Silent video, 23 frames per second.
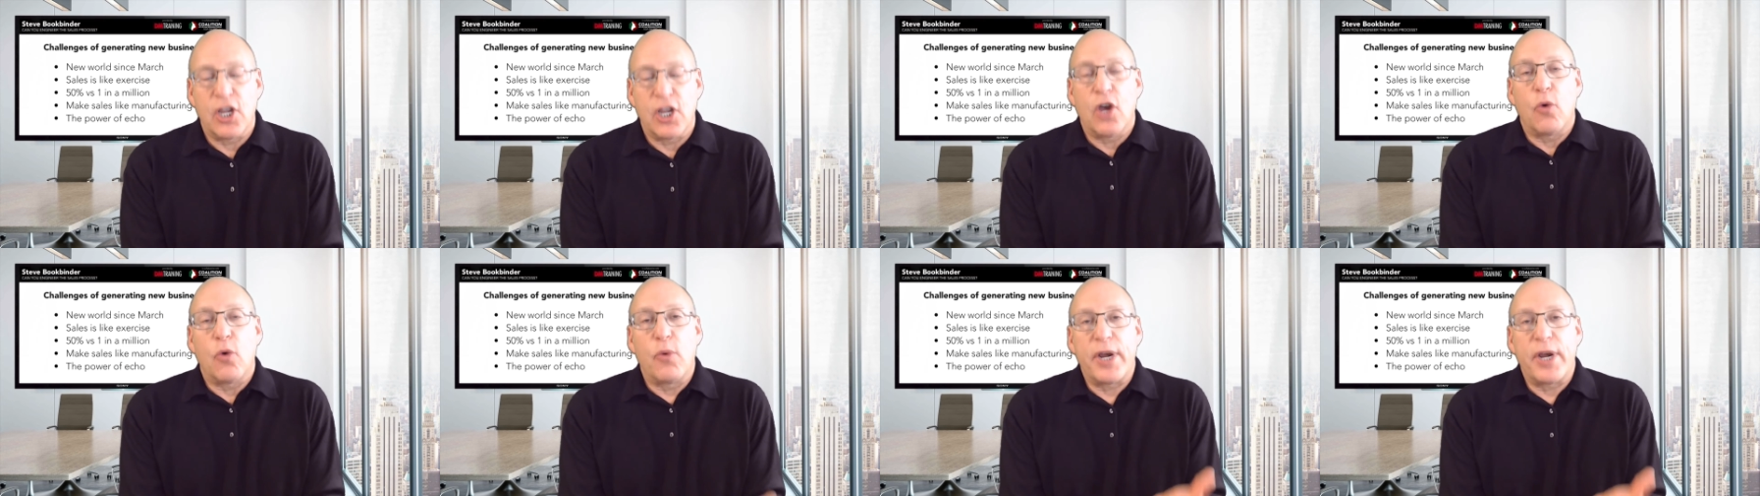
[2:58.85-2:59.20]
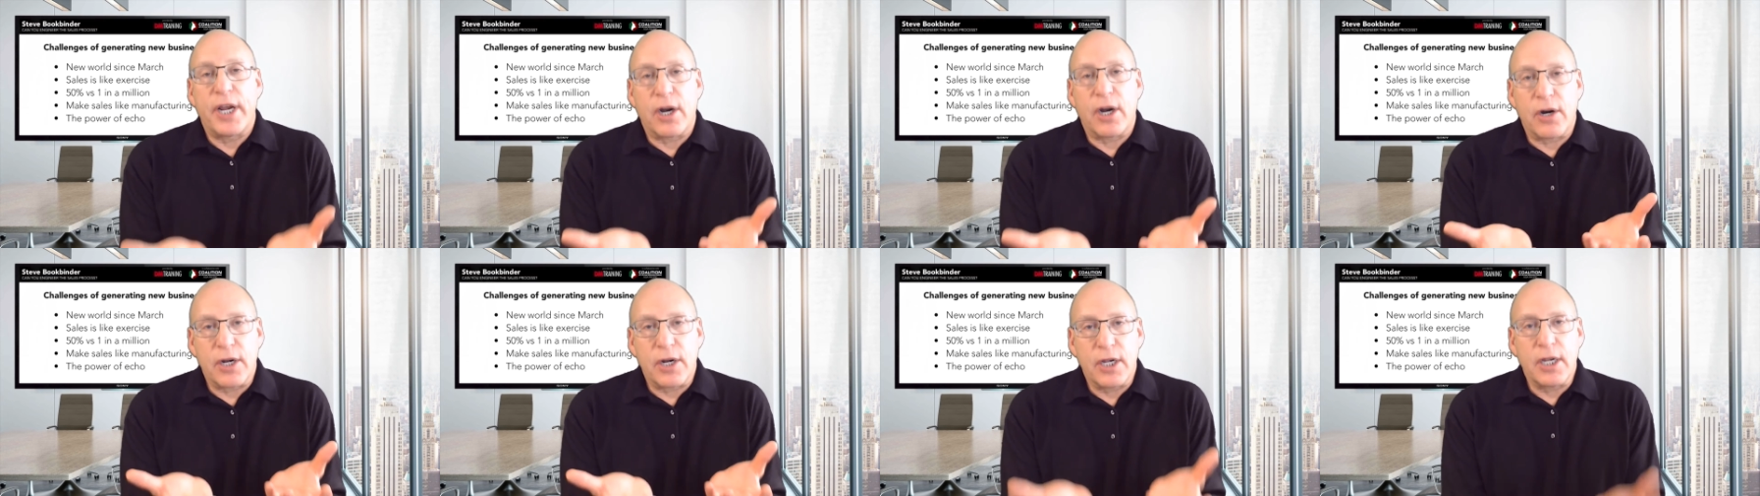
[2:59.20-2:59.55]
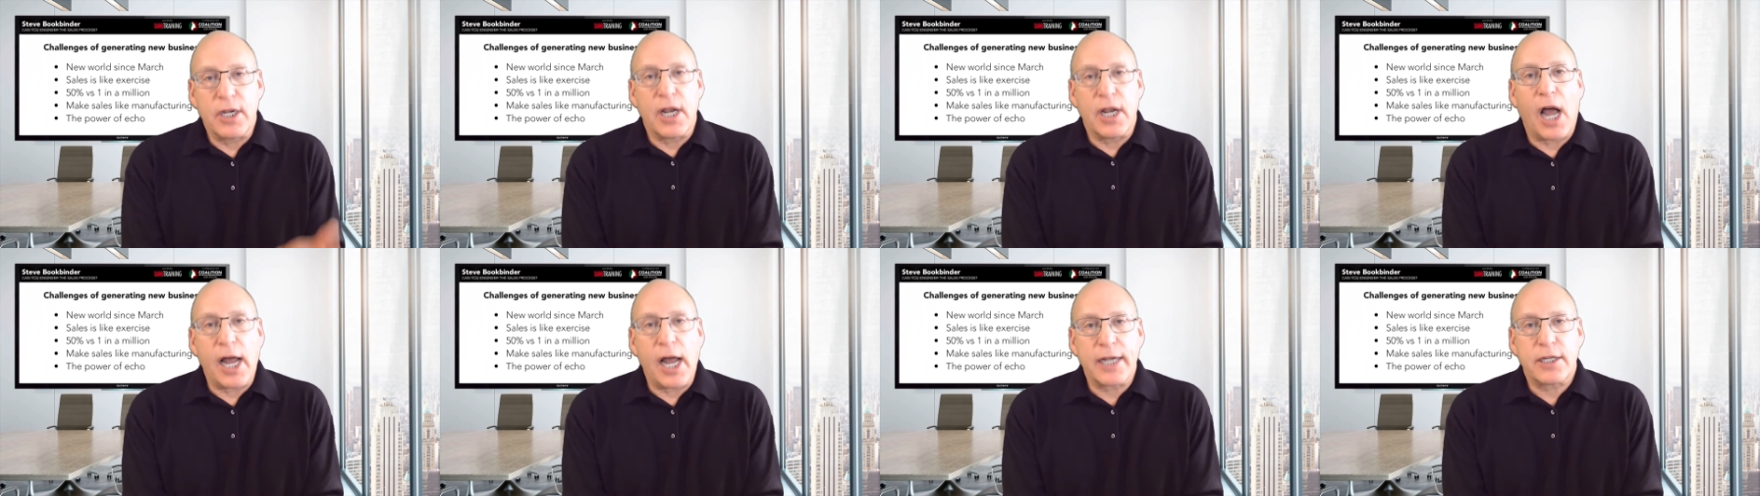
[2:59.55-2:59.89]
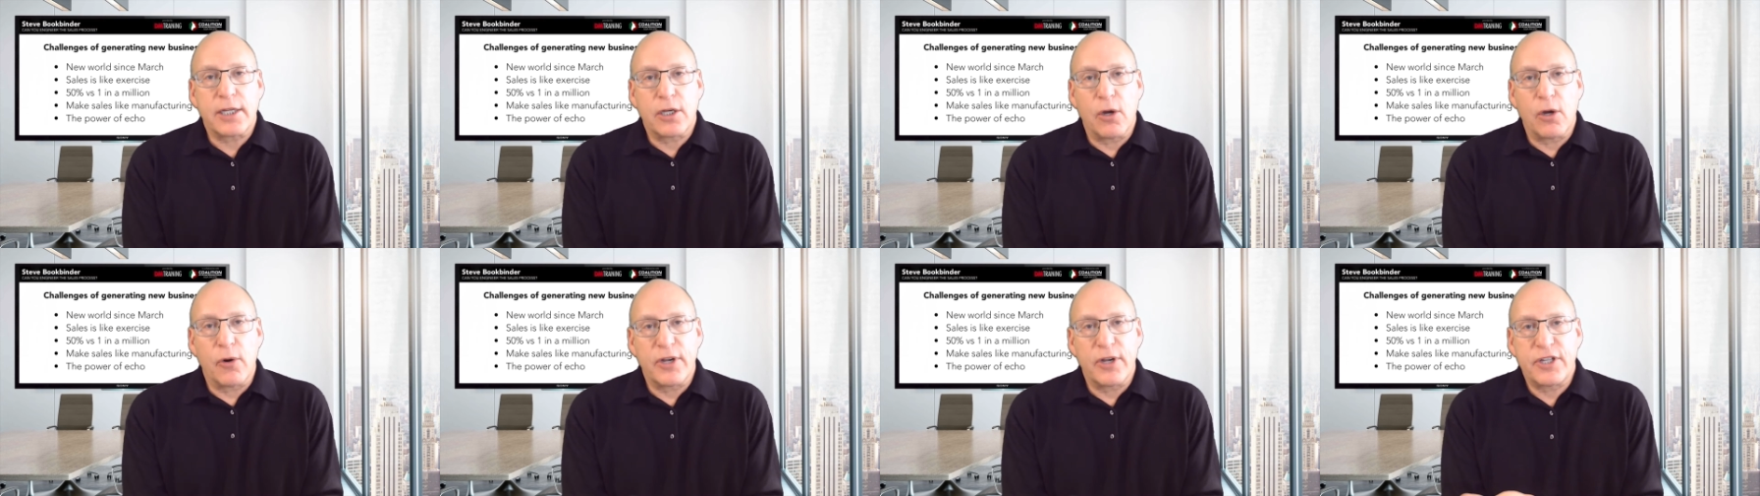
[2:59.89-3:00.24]
We are not
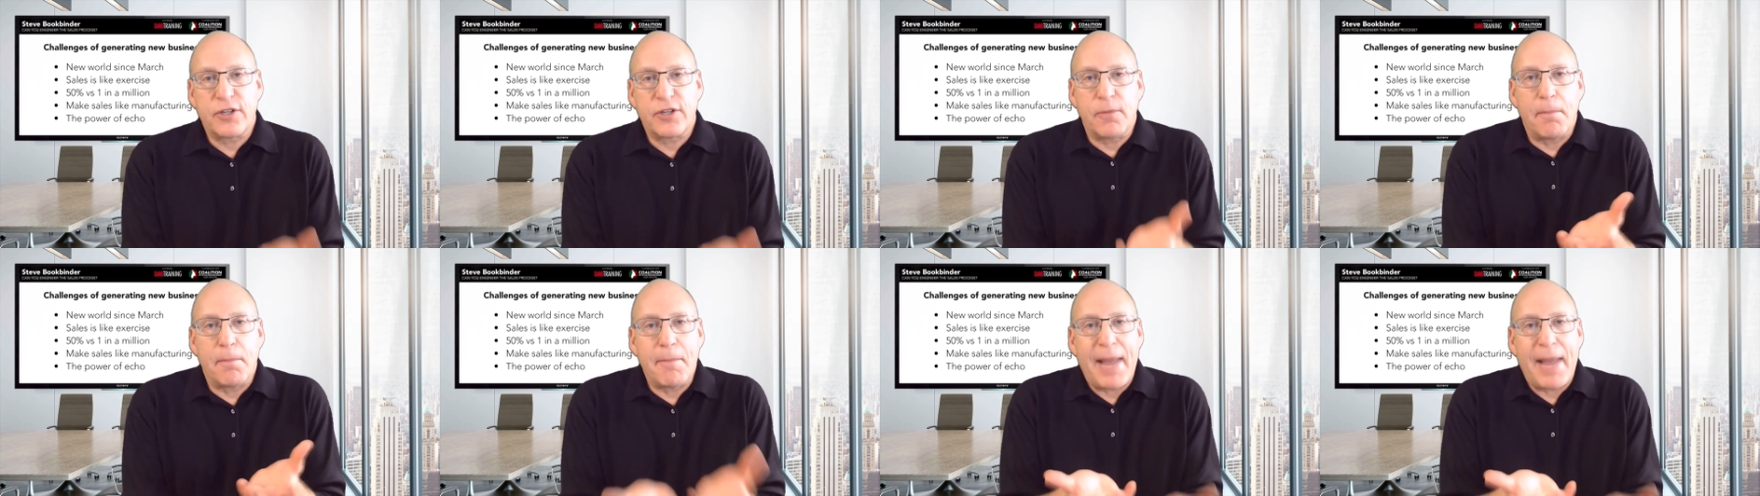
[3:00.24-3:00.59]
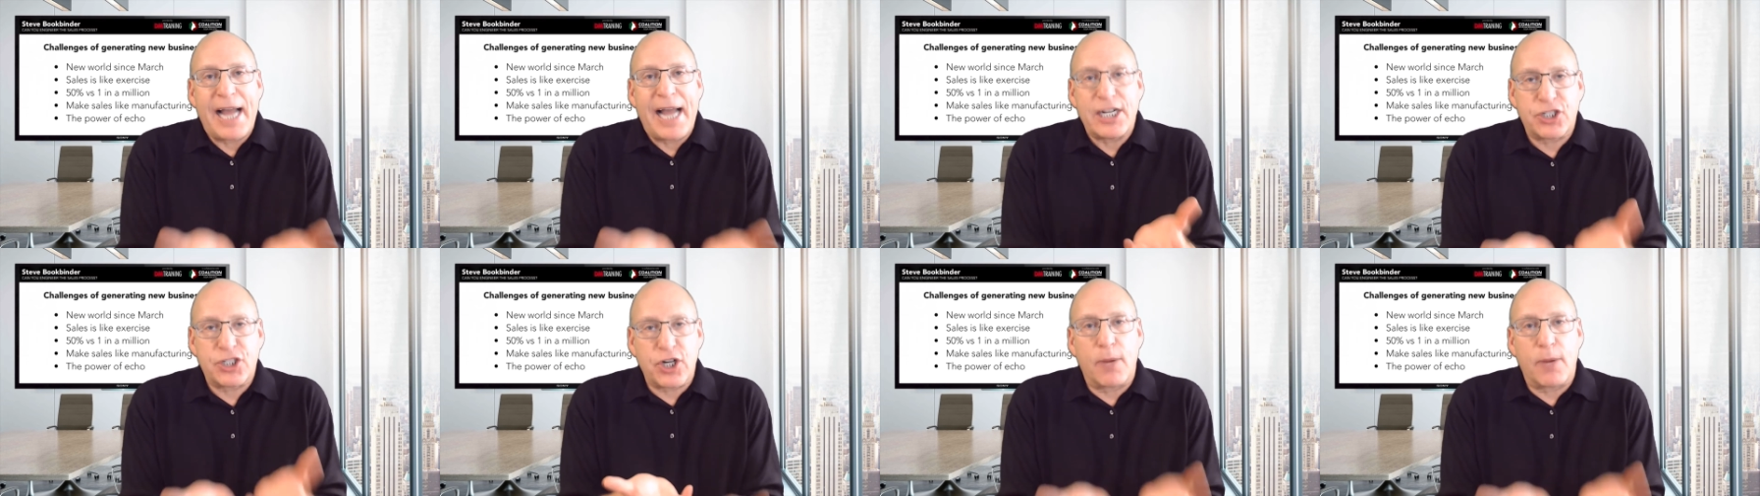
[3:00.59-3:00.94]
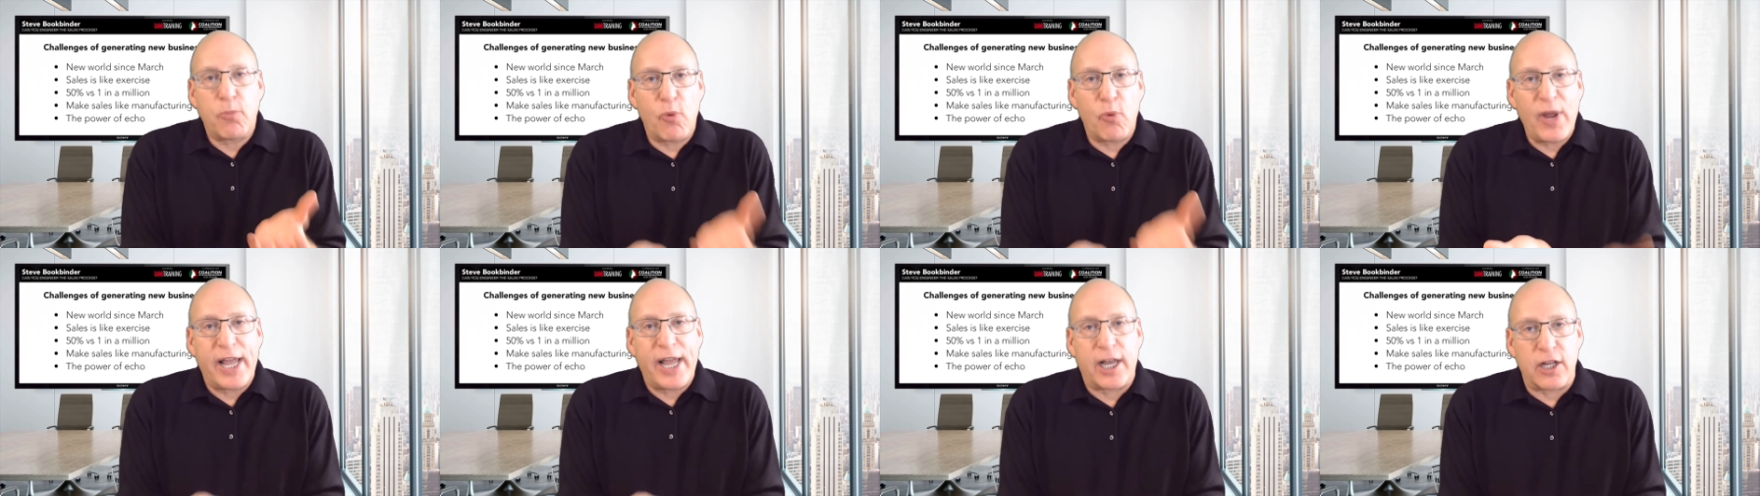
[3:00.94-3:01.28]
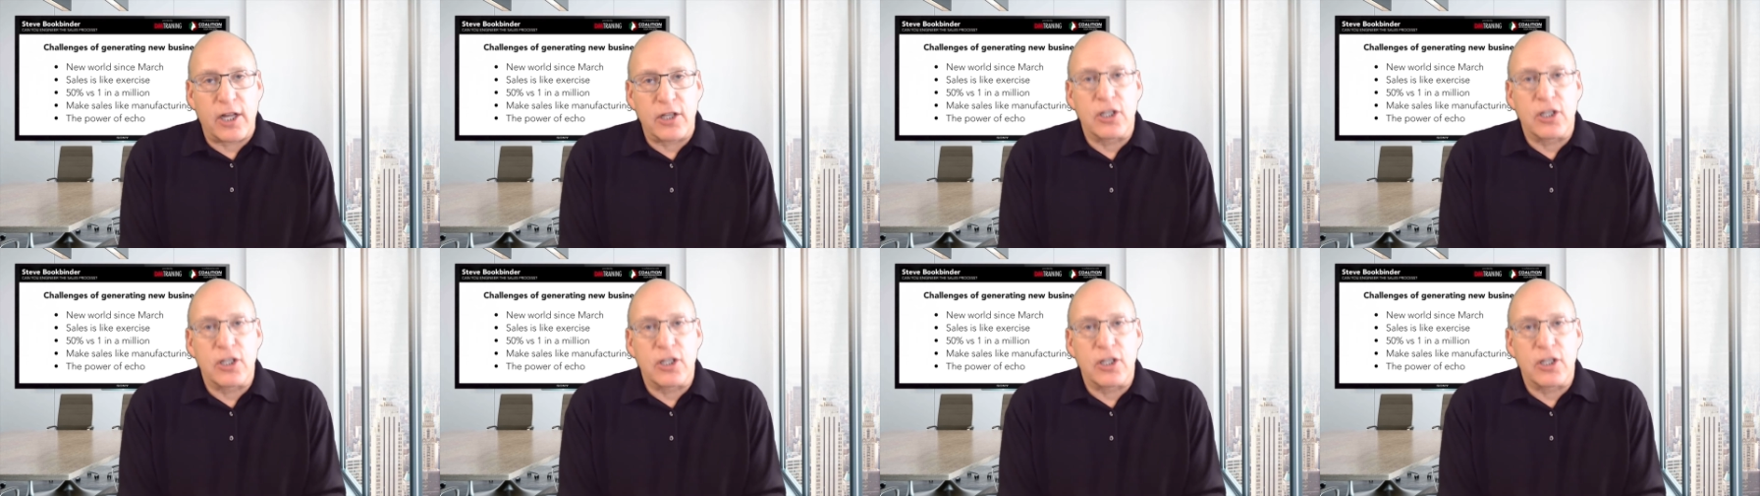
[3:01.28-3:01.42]
going to match up well